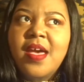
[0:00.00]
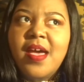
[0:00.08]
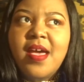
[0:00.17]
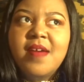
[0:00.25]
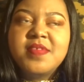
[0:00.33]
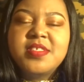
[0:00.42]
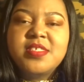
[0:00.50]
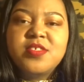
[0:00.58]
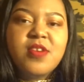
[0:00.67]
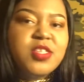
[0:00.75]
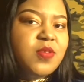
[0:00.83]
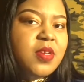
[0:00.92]
I've since
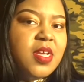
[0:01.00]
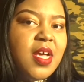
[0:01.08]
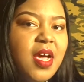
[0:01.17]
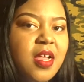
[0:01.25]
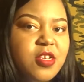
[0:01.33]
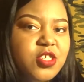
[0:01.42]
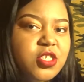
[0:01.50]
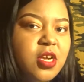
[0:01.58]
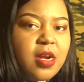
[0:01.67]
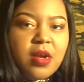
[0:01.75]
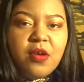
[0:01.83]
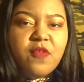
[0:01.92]
graduated college
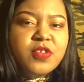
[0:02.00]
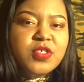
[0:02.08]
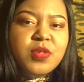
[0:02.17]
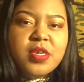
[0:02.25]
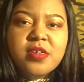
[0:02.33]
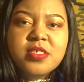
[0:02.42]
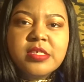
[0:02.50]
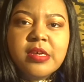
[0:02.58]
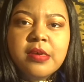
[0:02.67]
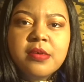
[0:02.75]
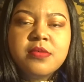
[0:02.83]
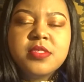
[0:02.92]
uh, over two years
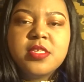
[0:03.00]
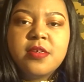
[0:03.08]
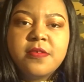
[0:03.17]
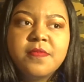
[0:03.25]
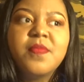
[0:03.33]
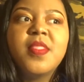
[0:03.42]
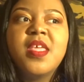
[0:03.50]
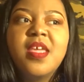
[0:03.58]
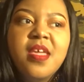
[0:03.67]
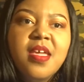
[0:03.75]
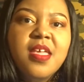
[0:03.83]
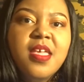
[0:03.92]
ago. So
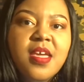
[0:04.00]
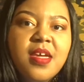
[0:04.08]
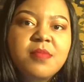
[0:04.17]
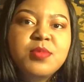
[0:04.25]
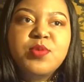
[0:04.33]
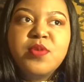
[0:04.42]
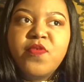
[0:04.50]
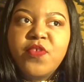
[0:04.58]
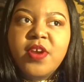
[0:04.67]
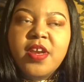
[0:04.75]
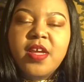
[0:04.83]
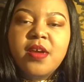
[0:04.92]
yeah, I'm
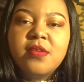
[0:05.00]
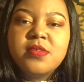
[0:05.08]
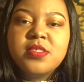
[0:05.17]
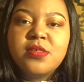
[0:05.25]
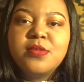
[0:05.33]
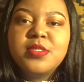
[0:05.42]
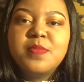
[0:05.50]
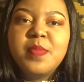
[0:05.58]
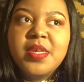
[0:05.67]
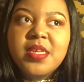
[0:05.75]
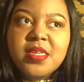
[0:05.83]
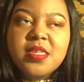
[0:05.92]
24 now. So it's
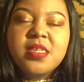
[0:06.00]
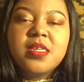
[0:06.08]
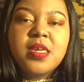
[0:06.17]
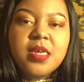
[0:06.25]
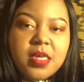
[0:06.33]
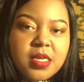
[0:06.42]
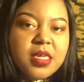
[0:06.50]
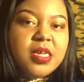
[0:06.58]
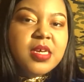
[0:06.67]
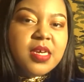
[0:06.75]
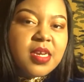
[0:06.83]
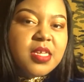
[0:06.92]
been a
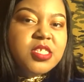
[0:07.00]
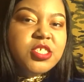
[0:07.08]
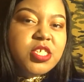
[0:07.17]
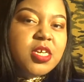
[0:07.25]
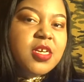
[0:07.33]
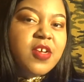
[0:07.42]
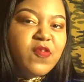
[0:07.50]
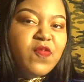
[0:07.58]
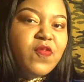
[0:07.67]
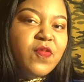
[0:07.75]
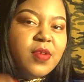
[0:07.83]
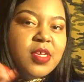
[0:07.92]
good chunk
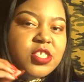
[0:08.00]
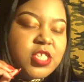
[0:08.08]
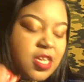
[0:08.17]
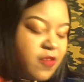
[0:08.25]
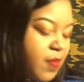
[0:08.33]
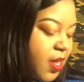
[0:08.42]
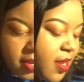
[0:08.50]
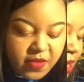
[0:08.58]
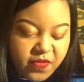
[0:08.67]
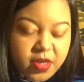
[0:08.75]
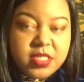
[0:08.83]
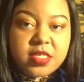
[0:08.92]
of good chunk of my life.
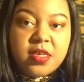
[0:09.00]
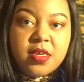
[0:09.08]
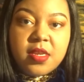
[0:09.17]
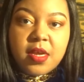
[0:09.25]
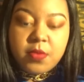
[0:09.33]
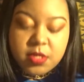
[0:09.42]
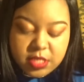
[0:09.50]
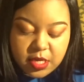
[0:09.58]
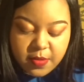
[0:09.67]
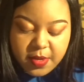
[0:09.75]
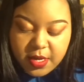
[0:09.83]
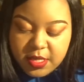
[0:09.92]
First thing that I want to talk
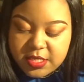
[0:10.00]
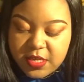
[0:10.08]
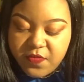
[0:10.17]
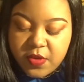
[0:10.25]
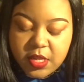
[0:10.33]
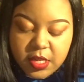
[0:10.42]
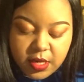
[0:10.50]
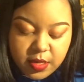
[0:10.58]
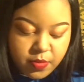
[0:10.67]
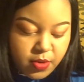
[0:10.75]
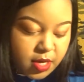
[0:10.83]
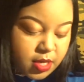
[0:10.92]
about is different
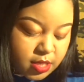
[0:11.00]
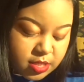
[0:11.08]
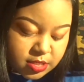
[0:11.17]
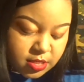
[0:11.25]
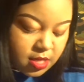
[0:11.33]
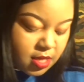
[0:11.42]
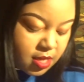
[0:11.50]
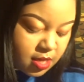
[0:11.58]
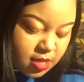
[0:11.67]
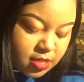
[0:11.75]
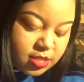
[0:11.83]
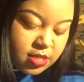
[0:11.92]
cleaning products.
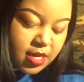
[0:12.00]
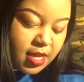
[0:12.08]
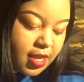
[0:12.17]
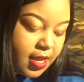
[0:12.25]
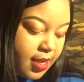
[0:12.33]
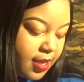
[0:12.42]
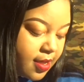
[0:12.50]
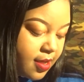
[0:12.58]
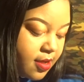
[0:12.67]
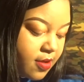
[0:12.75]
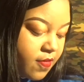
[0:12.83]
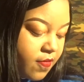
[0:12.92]
And today I
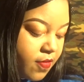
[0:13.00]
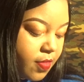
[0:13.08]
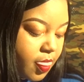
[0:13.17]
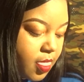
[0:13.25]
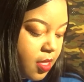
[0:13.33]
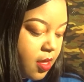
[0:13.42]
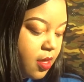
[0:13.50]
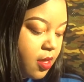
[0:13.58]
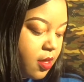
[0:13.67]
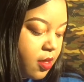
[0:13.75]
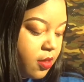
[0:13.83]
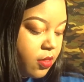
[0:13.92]
have
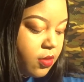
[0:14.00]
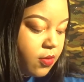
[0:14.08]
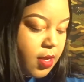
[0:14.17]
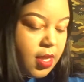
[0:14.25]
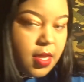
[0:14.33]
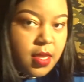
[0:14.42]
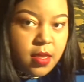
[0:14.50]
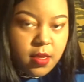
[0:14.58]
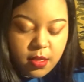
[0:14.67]
three